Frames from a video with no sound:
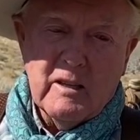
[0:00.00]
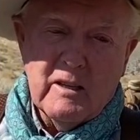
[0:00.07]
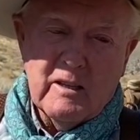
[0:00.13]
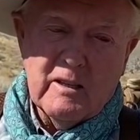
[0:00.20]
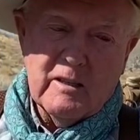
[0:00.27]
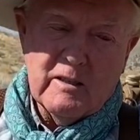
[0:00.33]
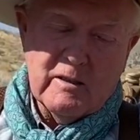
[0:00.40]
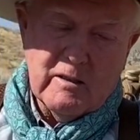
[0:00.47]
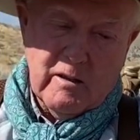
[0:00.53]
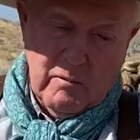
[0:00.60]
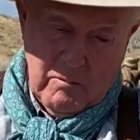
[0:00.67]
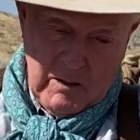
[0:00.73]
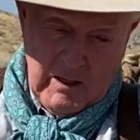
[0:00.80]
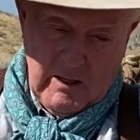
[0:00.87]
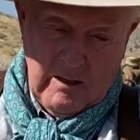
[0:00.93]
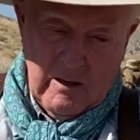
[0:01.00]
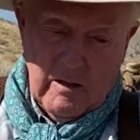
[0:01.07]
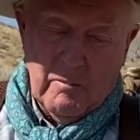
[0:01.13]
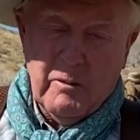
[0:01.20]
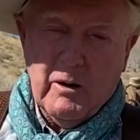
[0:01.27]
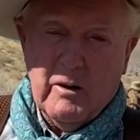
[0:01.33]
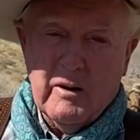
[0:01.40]
is, to me,
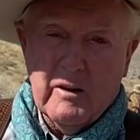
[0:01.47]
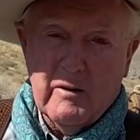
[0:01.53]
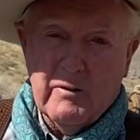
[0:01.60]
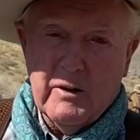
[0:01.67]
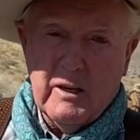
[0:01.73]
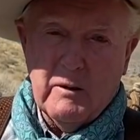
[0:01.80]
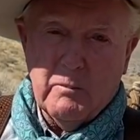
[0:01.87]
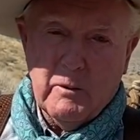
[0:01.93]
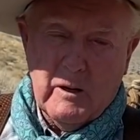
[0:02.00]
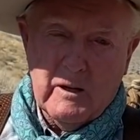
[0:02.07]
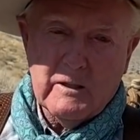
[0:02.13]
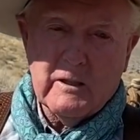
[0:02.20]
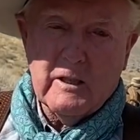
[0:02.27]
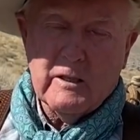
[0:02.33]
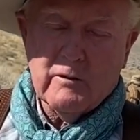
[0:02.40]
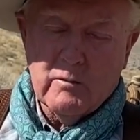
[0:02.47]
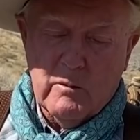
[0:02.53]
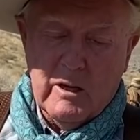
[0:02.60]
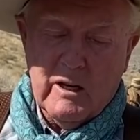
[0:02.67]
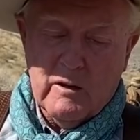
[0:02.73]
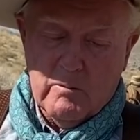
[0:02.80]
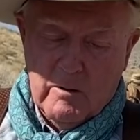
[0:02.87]
a part of the process for
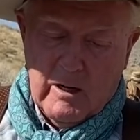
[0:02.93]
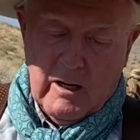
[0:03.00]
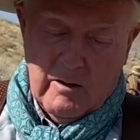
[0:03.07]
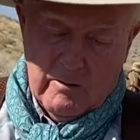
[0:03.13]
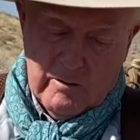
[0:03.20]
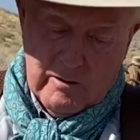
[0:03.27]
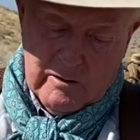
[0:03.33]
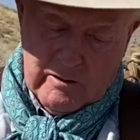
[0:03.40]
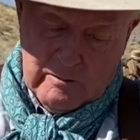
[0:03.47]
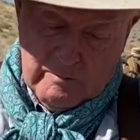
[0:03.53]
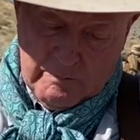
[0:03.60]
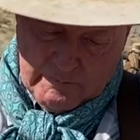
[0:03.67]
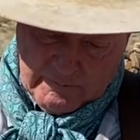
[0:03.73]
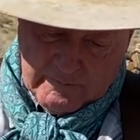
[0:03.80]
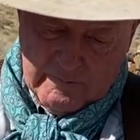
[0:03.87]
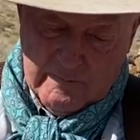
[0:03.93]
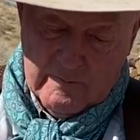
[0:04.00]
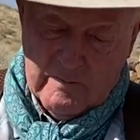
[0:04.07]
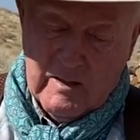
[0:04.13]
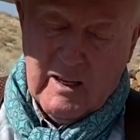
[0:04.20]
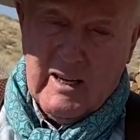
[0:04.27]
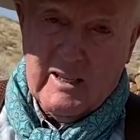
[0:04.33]
making a bridle horse.
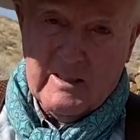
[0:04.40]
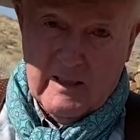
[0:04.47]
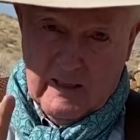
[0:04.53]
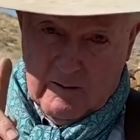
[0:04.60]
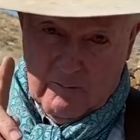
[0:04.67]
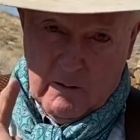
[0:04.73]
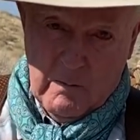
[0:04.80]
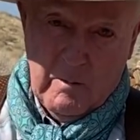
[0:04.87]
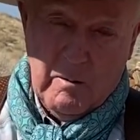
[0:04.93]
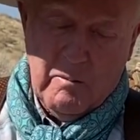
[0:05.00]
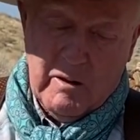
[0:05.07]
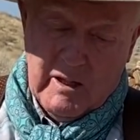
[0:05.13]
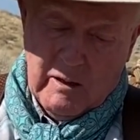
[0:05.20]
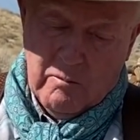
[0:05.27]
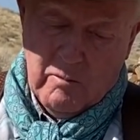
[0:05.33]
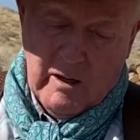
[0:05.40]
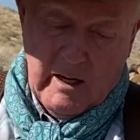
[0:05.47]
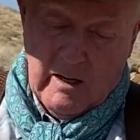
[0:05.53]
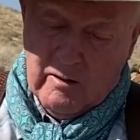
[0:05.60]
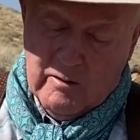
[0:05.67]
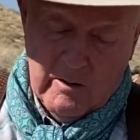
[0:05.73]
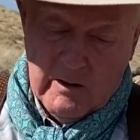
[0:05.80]
As in, remember that,
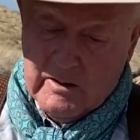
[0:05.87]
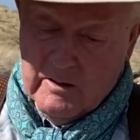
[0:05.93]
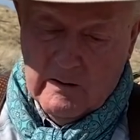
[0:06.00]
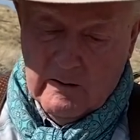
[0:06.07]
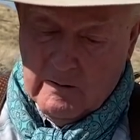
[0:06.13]
bridle horse.